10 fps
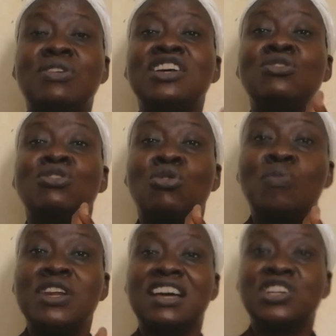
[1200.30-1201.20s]
be trained on
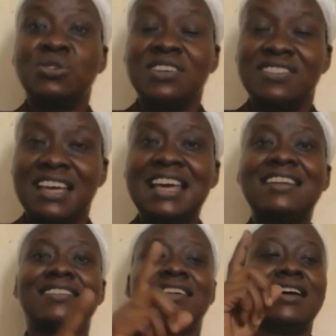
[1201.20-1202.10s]
communication
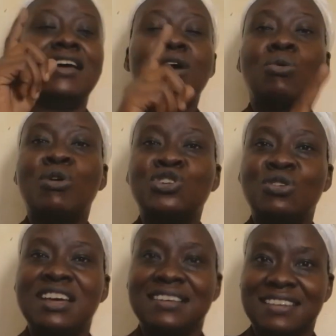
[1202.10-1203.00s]
skills,
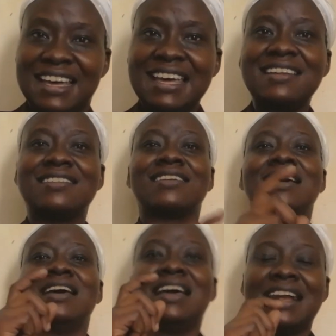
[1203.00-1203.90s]
questioning skills,
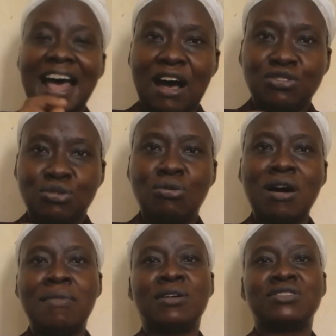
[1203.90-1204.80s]
and how to
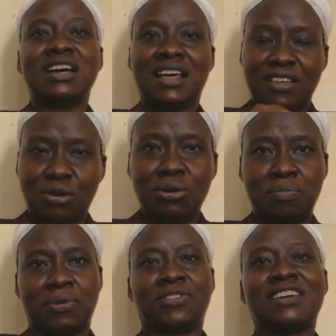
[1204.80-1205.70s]
go about the
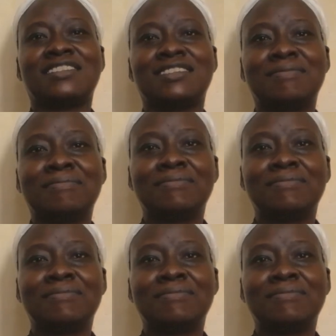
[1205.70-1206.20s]
whole process.